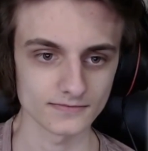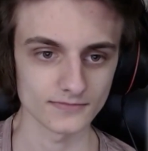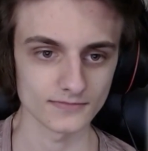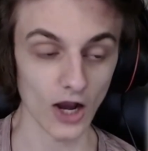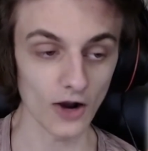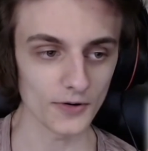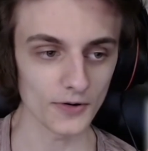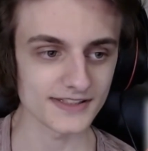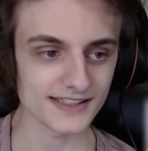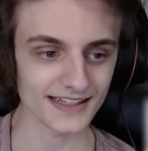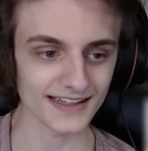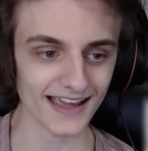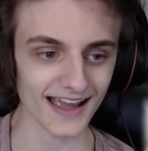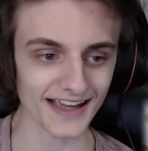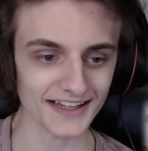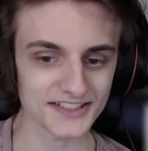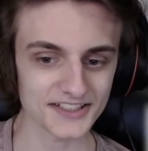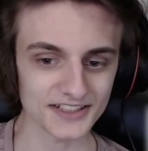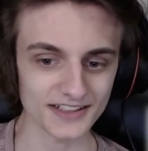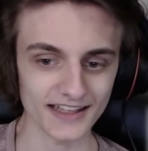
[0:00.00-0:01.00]
Oh, it's like
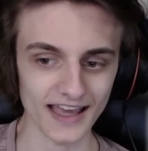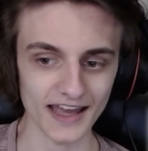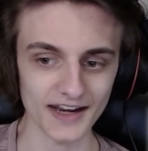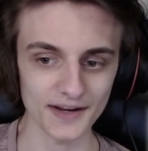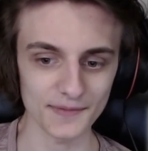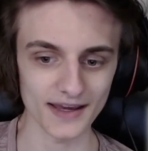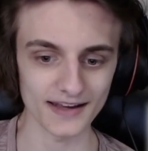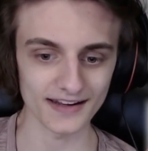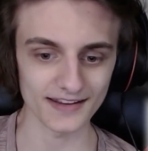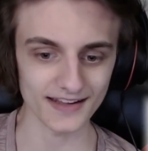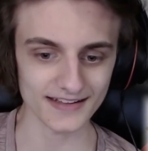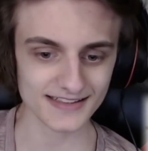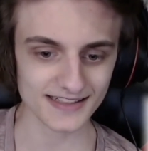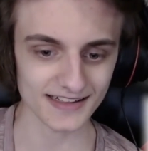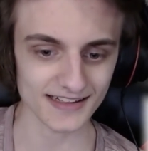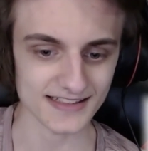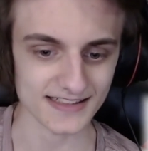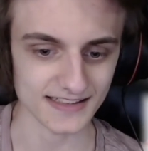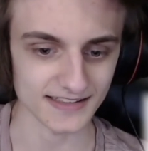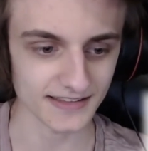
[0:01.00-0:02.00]
actually animated. That's kind
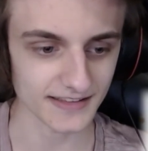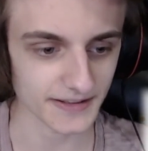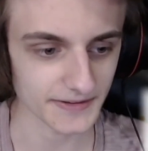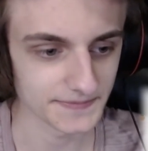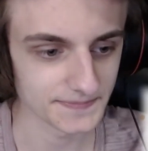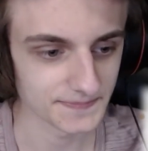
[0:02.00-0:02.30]
of sick.